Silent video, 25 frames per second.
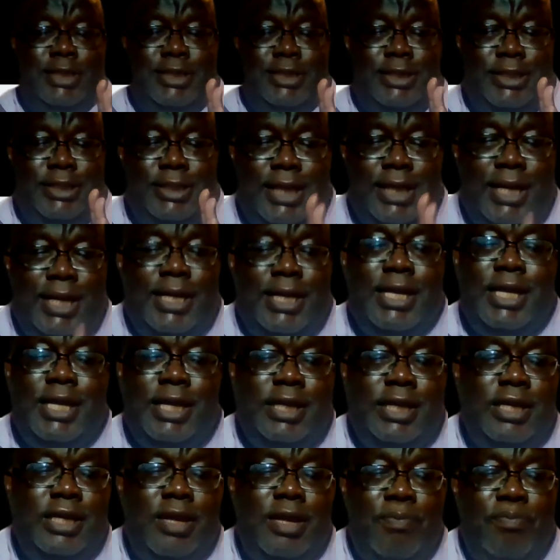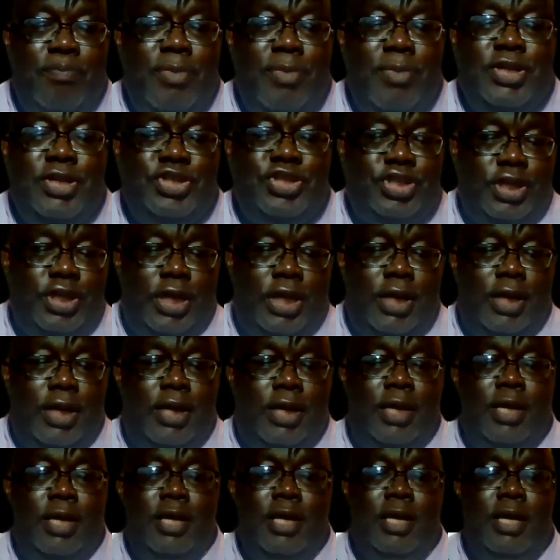a sending
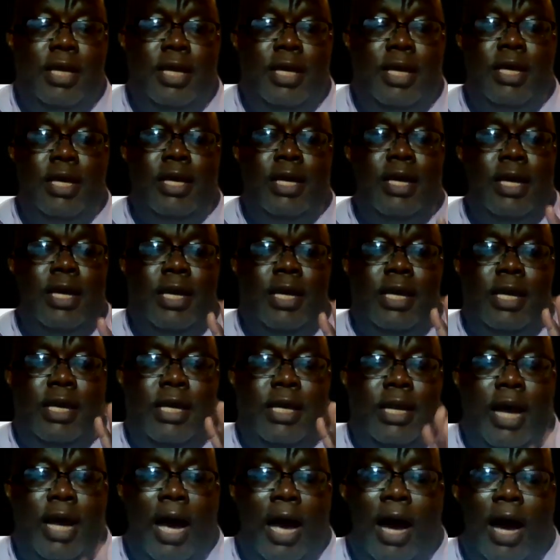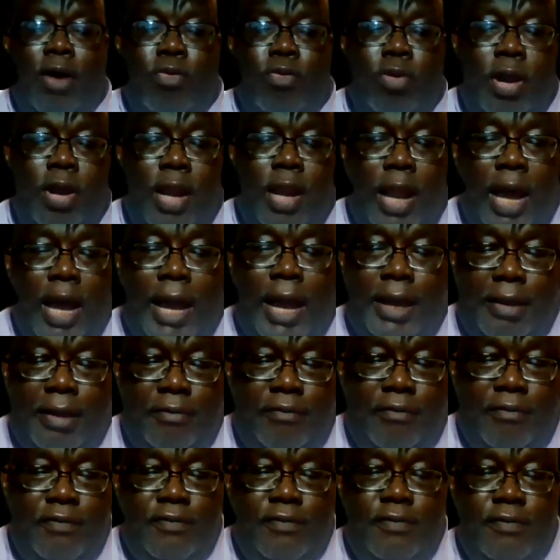dimension in our
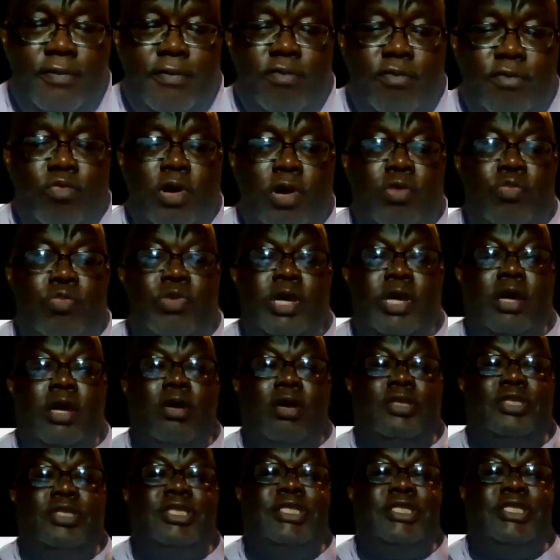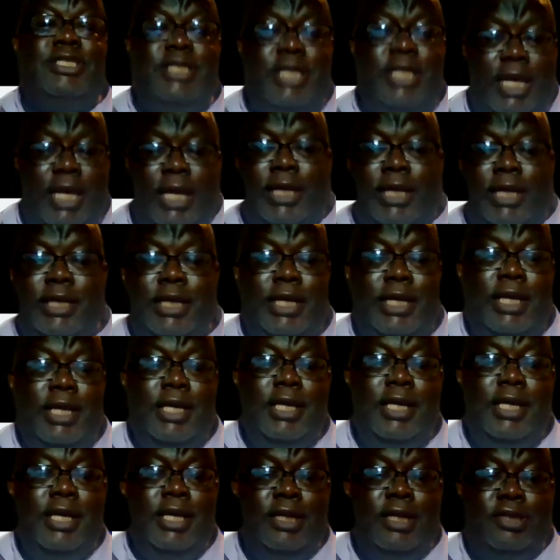life where we are sent
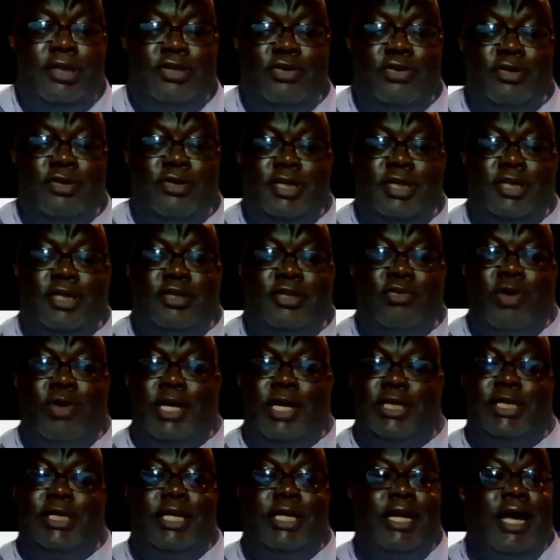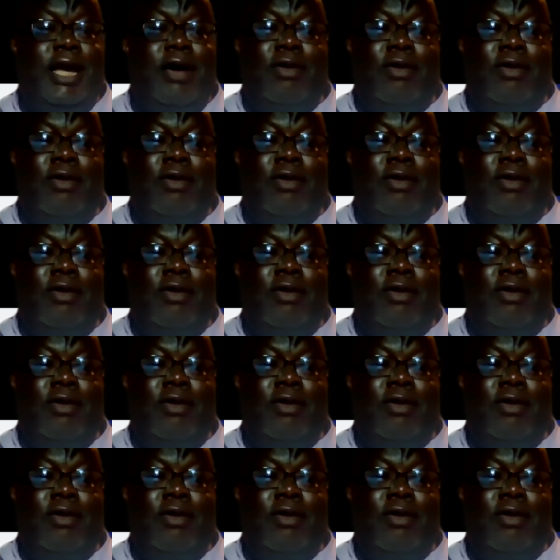into a situation.